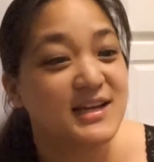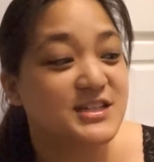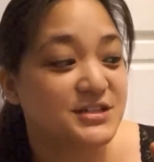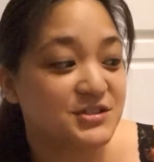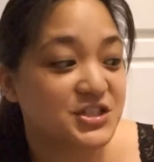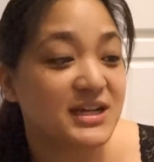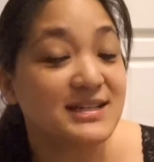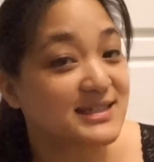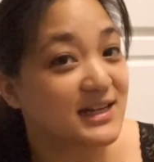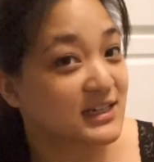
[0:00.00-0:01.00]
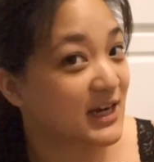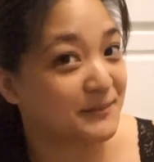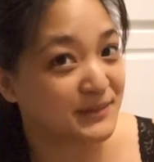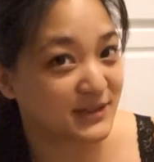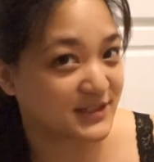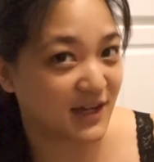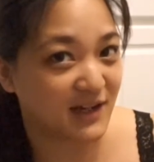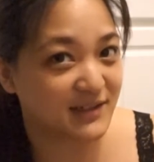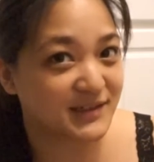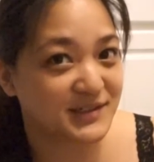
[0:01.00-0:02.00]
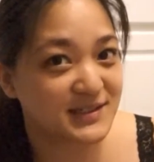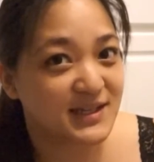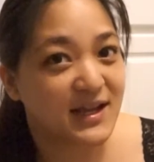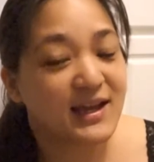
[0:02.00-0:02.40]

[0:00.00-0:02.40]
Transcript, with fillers: to just a couple of dollars.